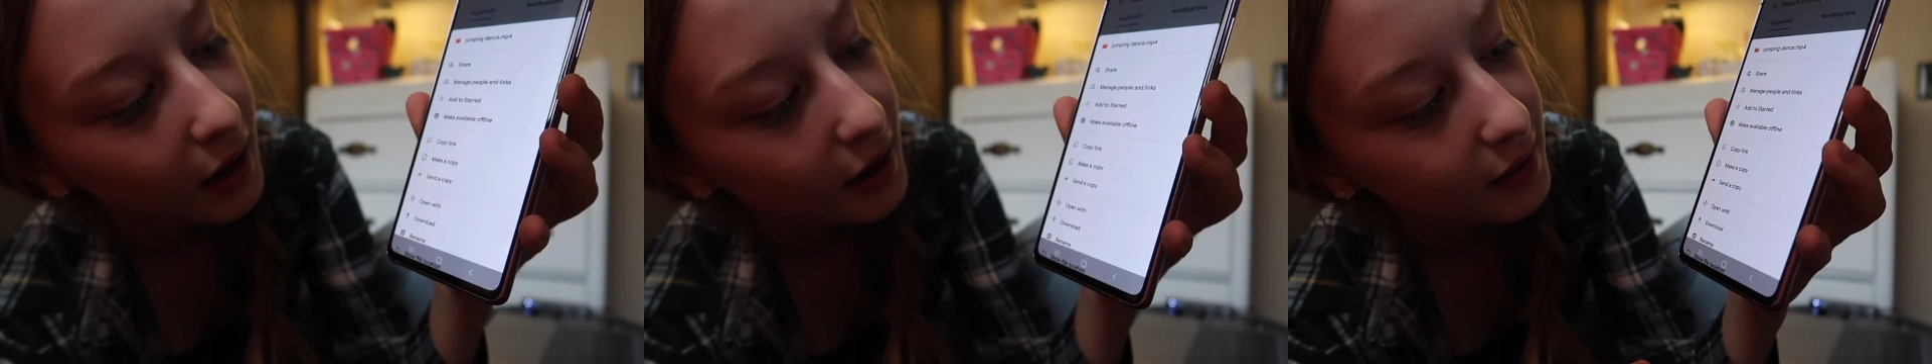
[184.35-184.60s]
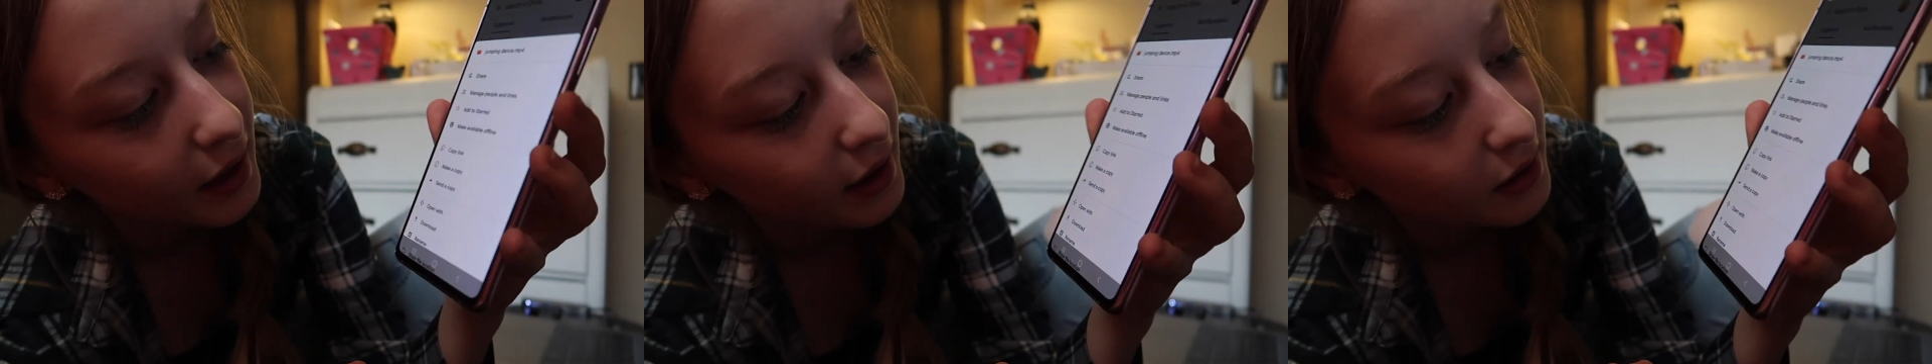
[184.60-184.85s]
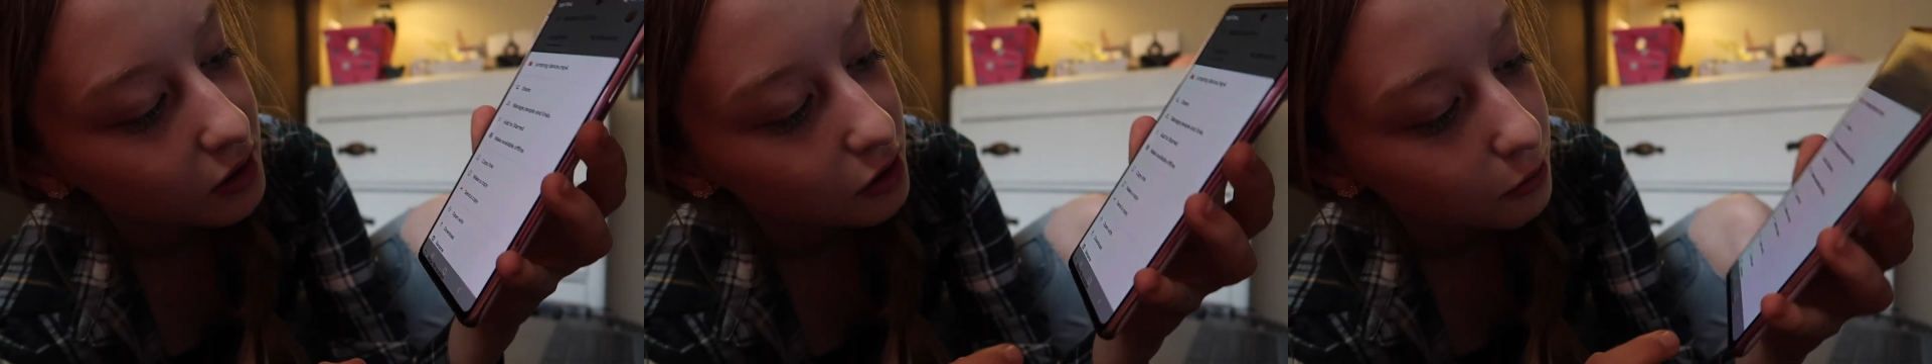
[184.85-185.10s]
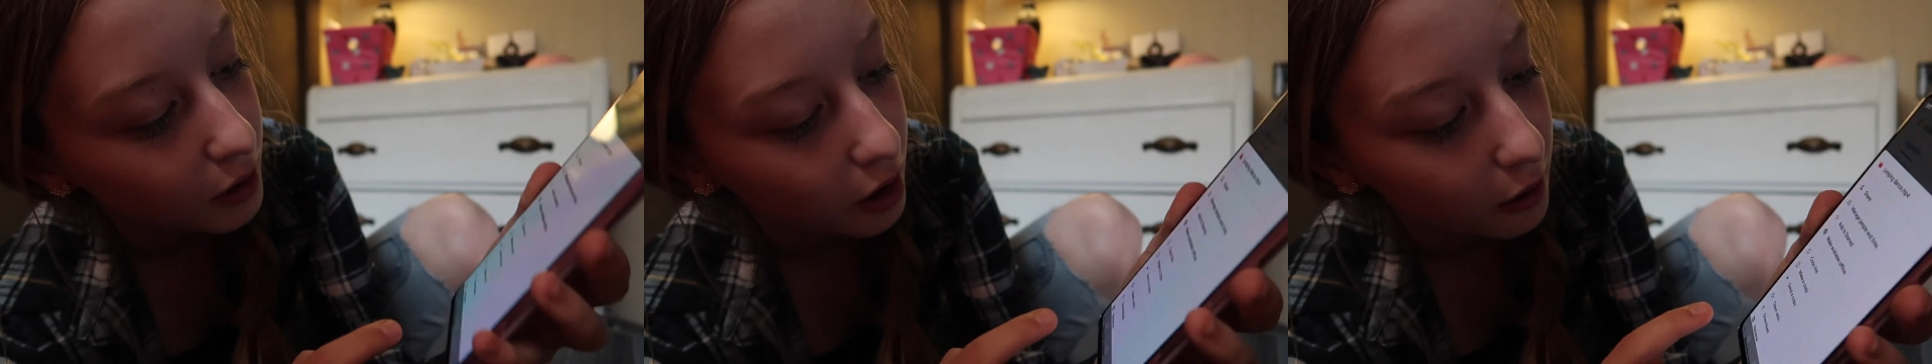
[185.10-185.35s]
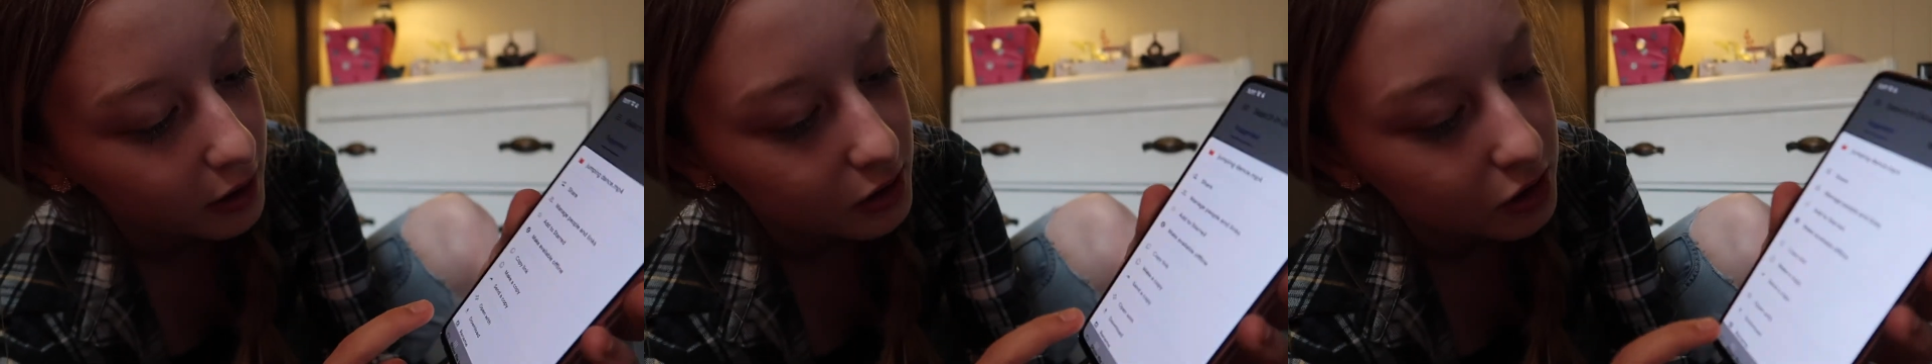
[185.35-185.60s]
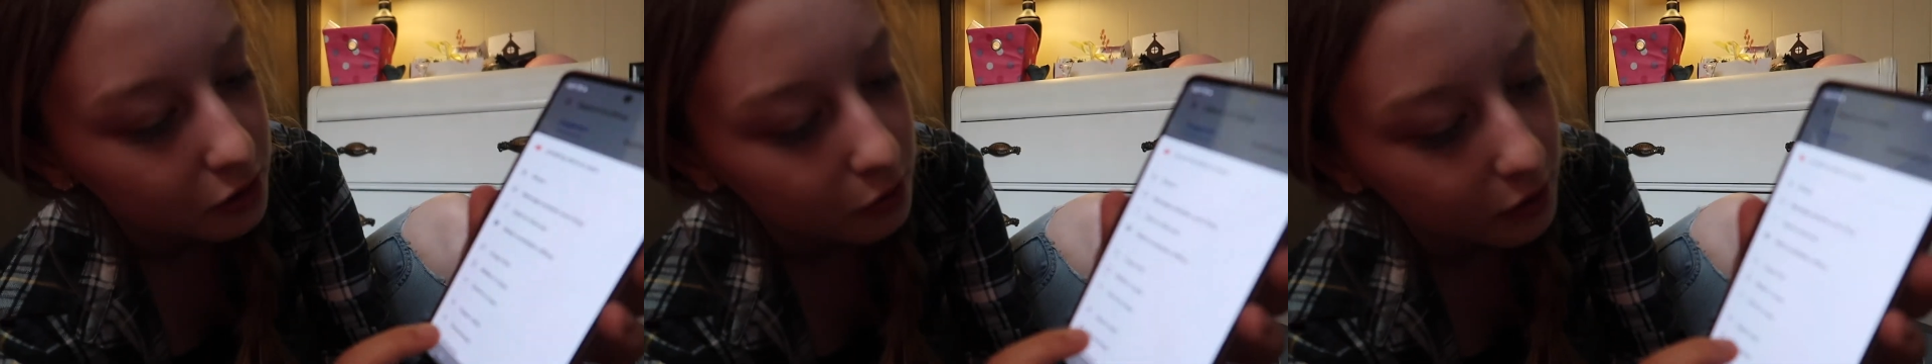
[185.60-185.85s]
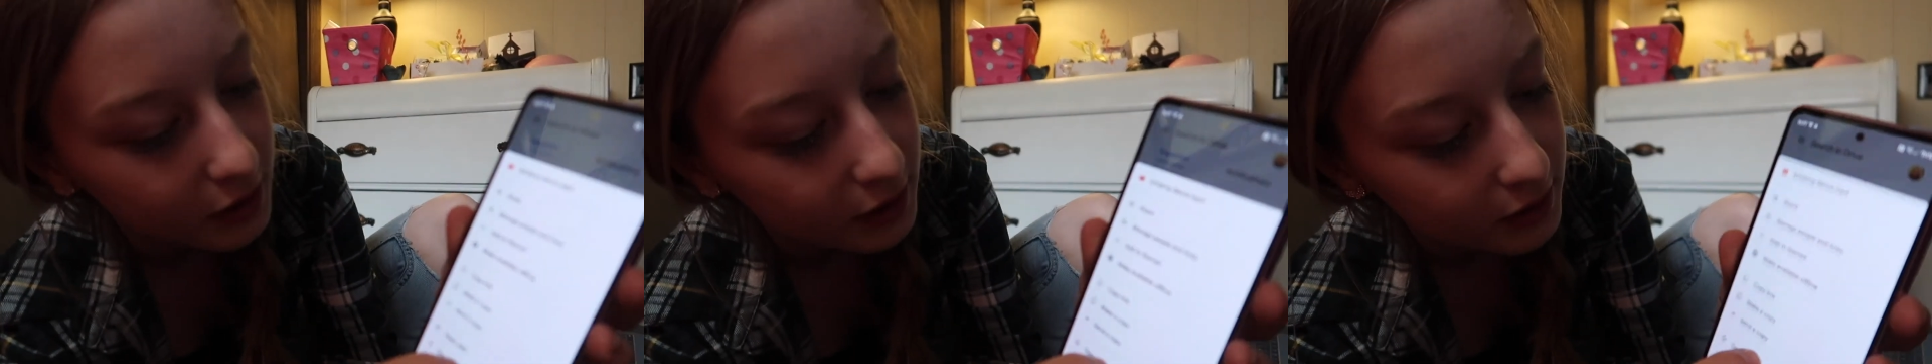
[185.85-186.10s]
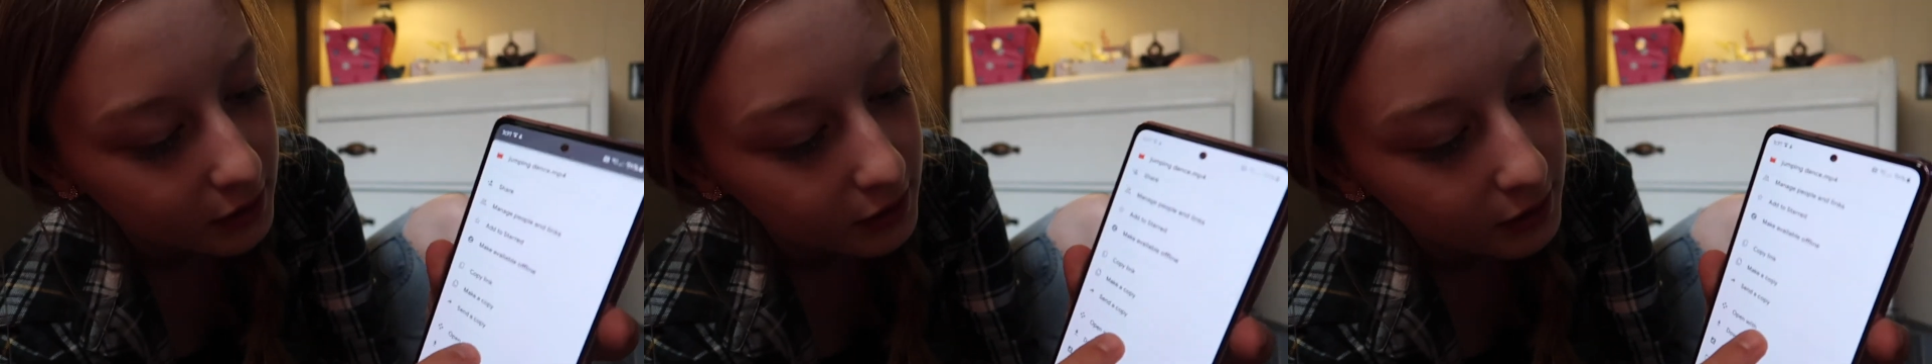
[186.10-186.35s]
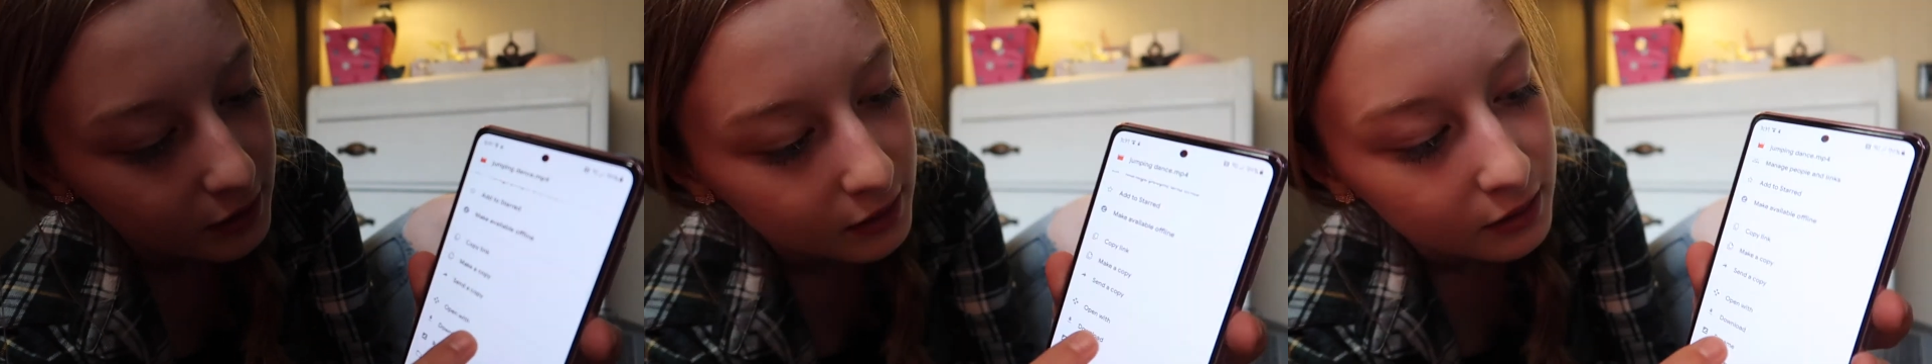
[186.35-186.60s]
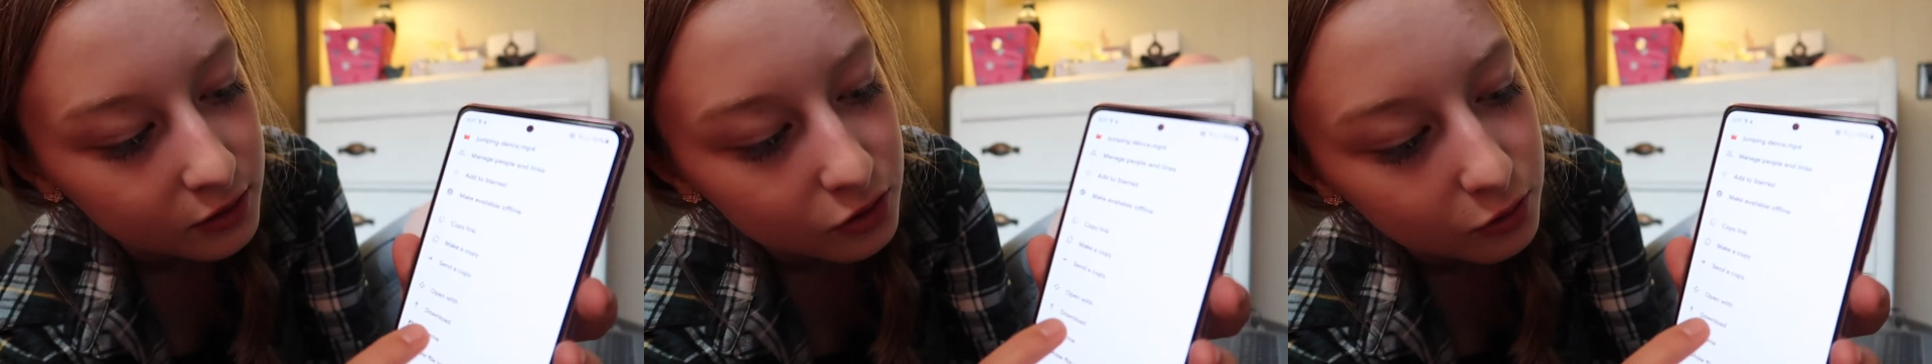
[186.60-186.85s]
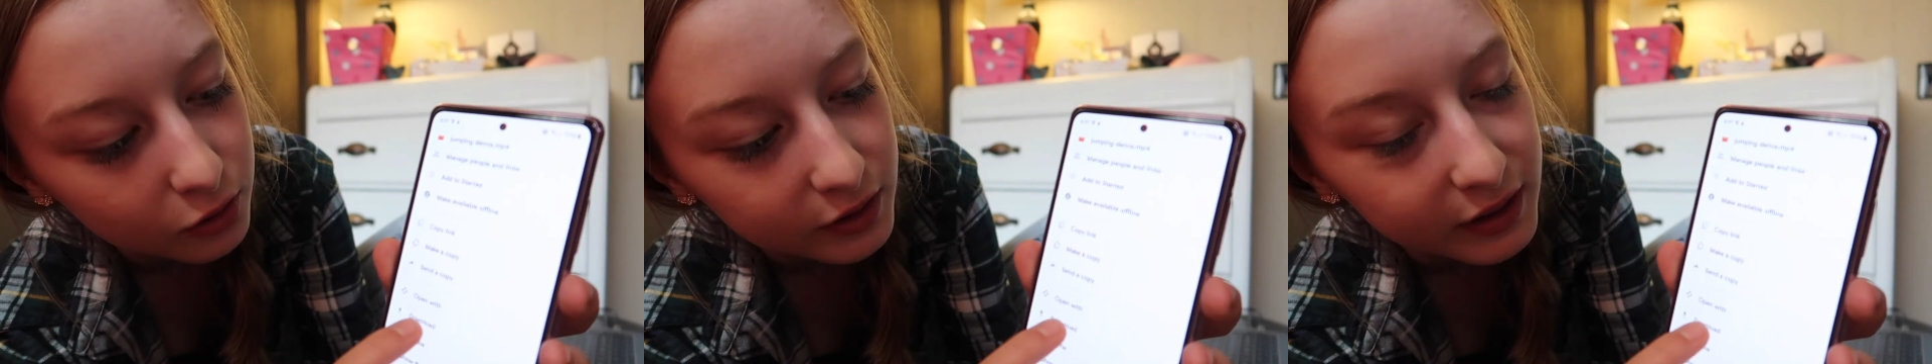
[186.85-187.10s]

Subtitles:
and then you are going to scroll